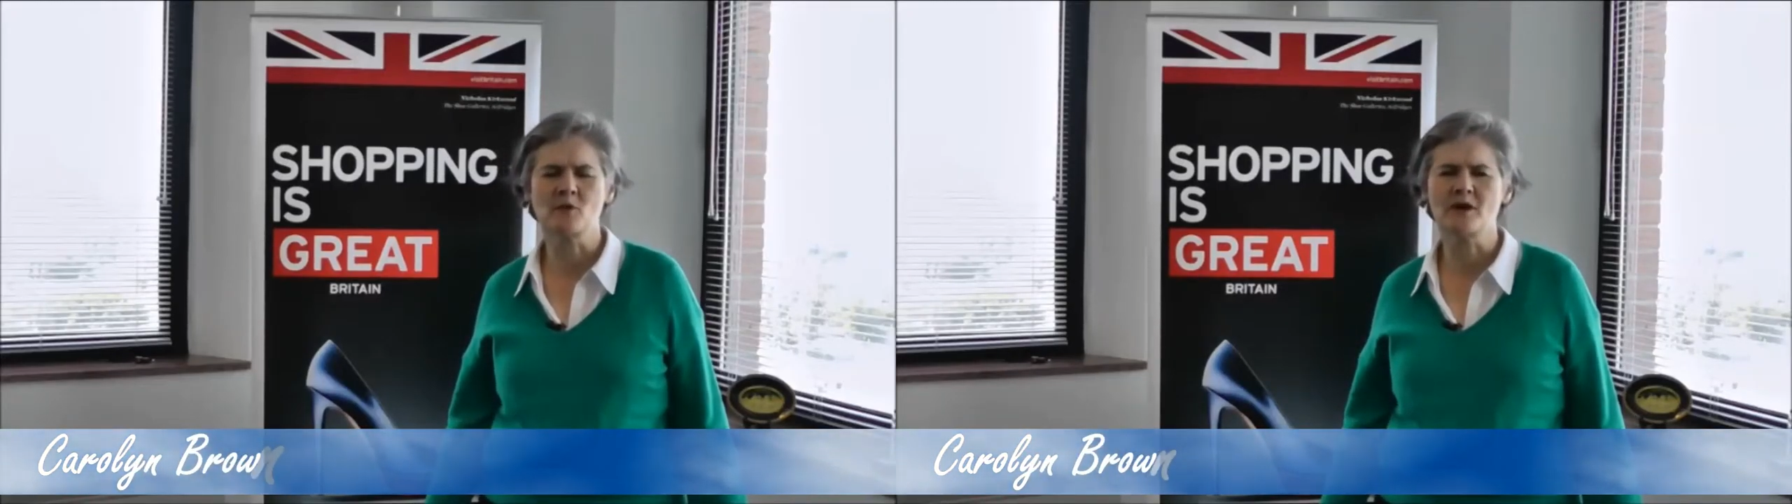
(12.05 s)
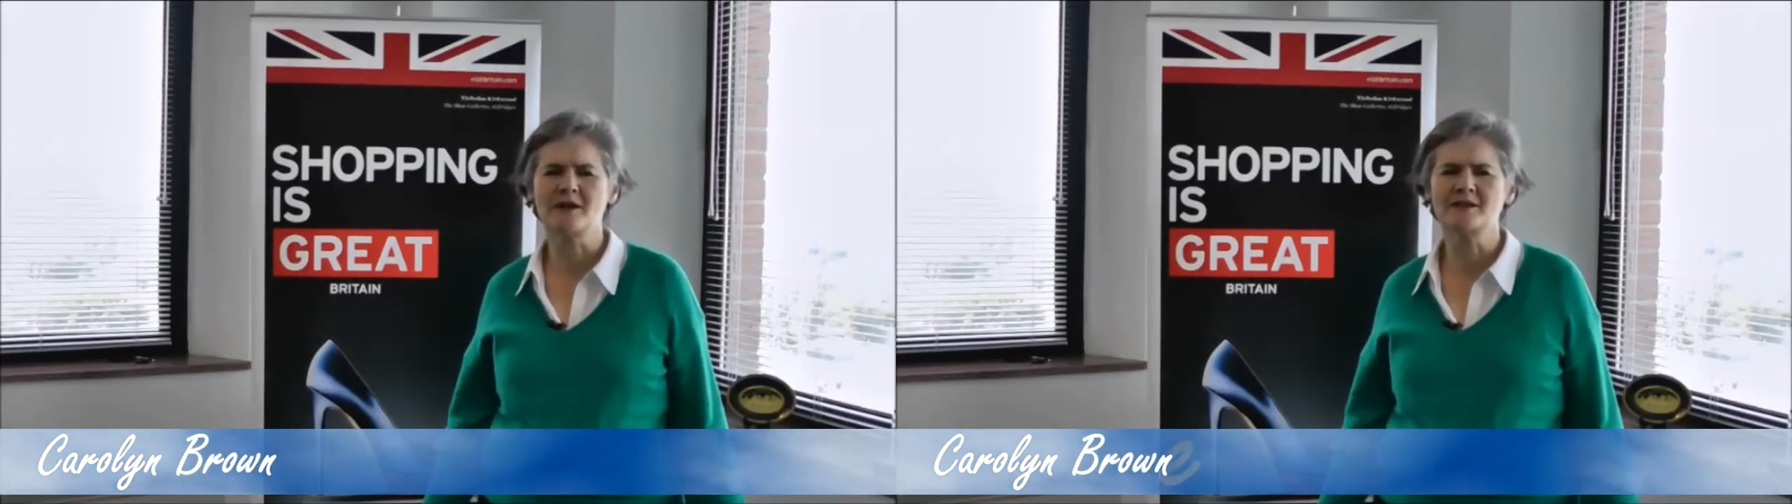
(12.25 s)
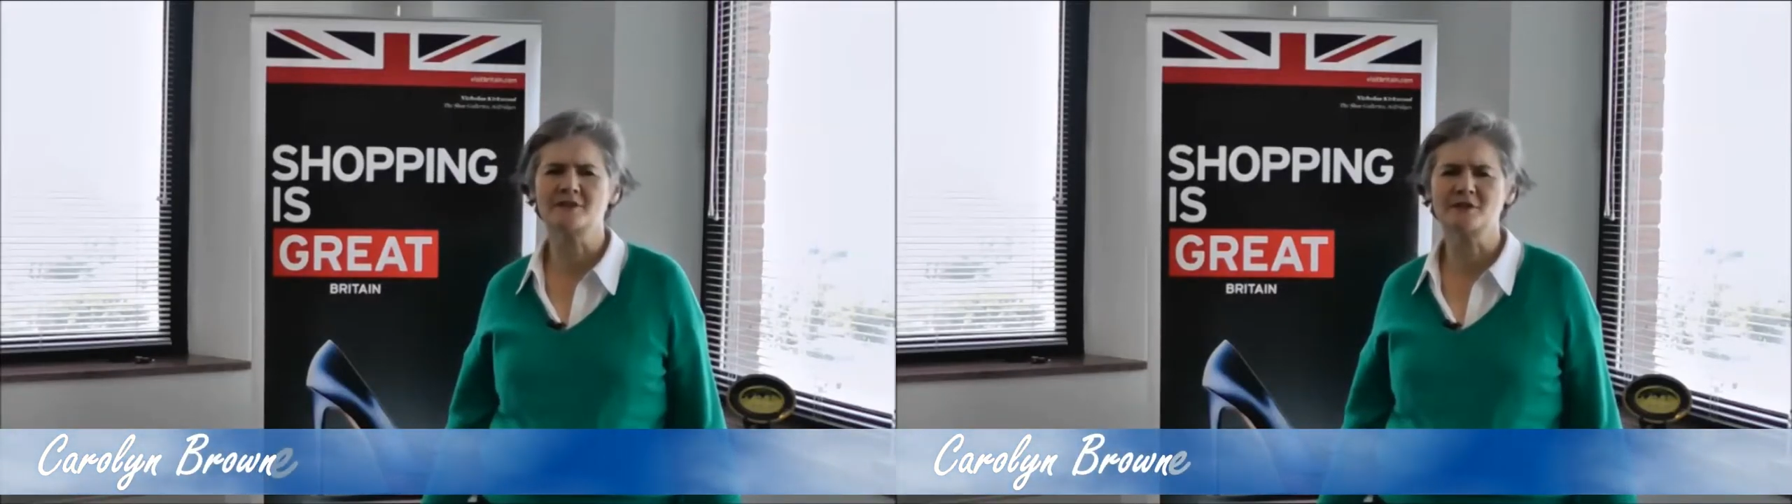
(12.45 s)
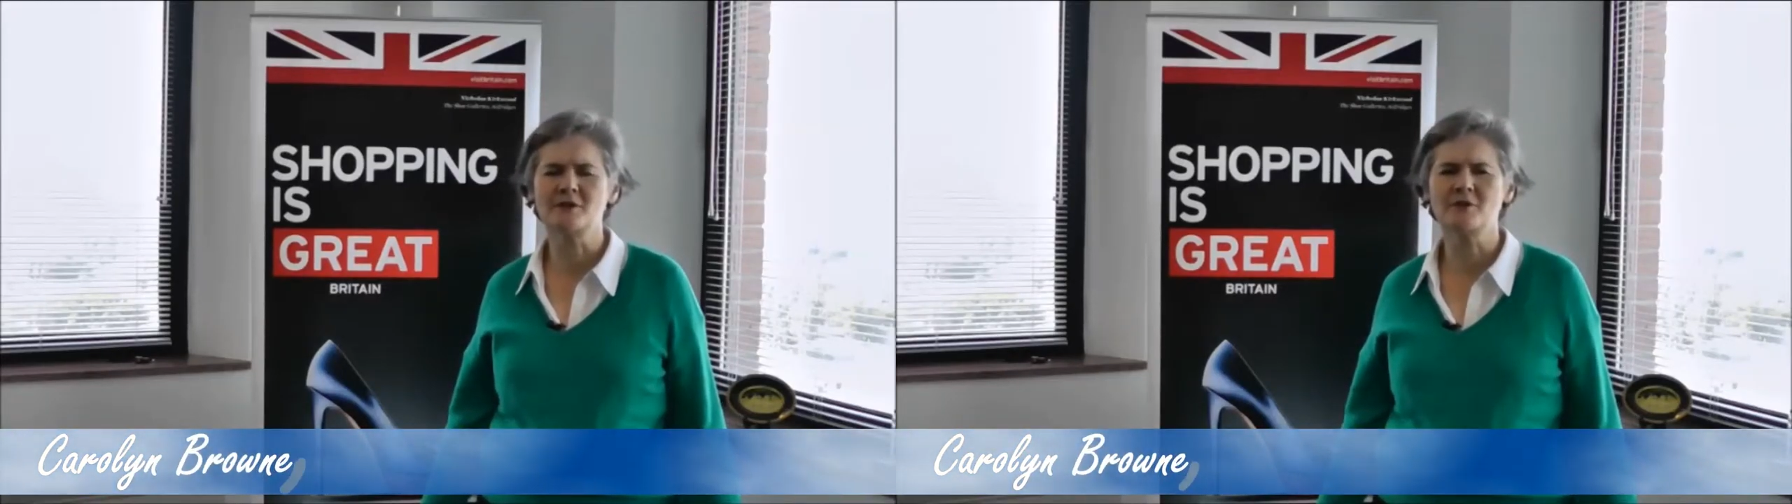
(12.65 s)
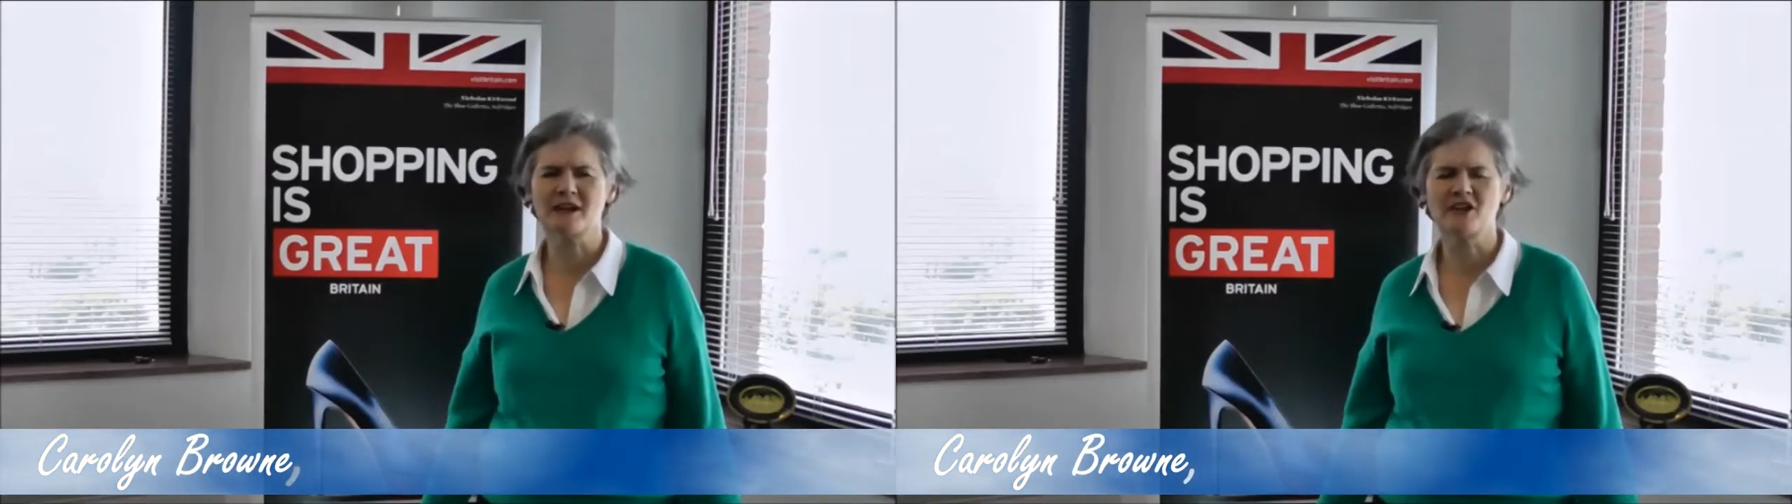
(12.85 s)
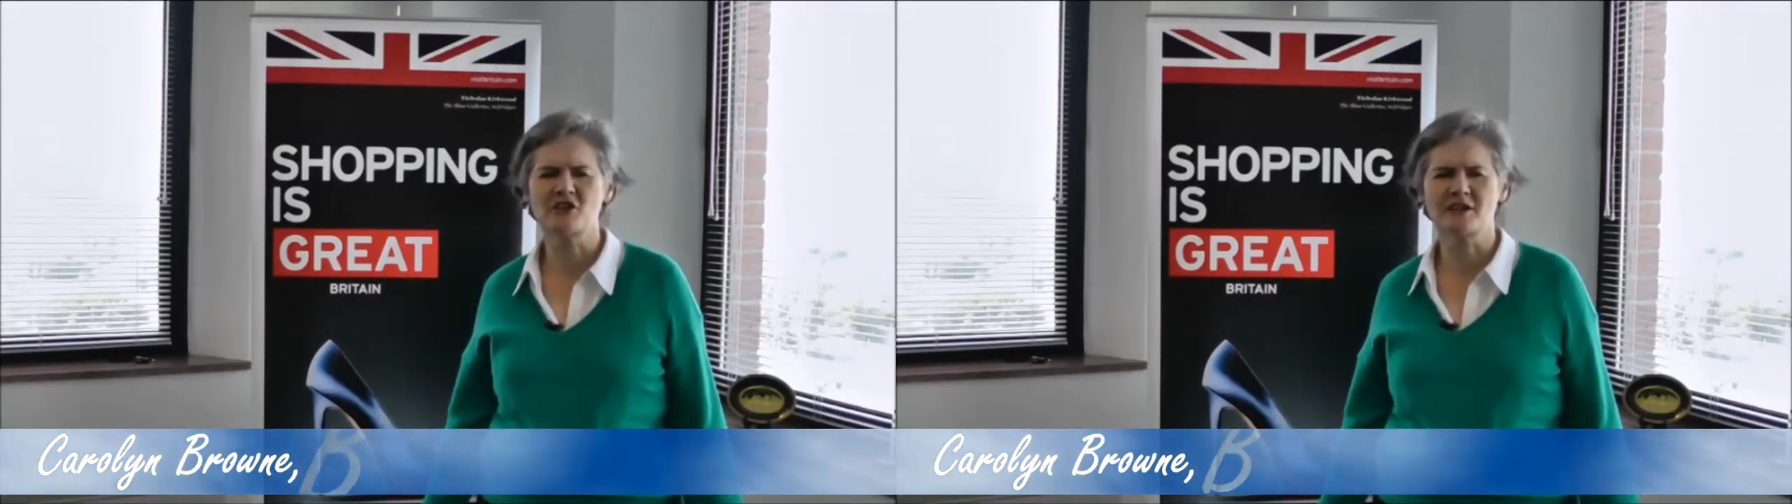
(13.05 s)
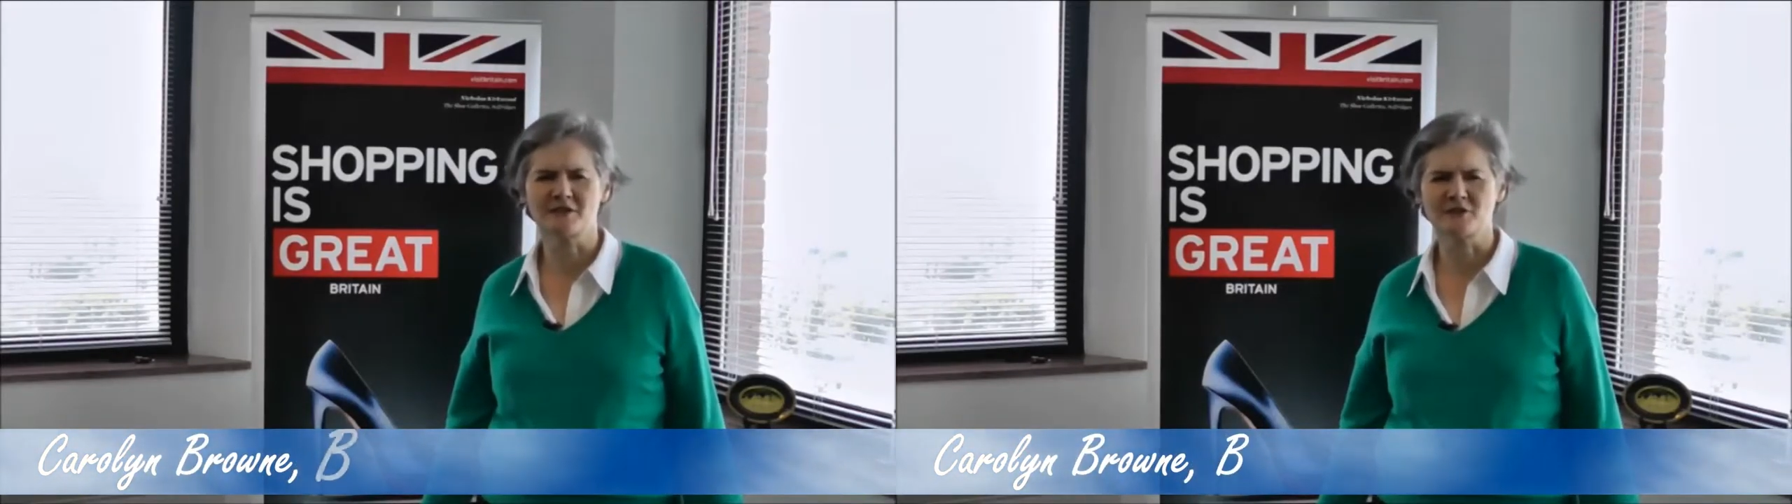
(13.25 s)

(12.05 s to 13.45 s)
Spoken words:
Well, you know, occasionally I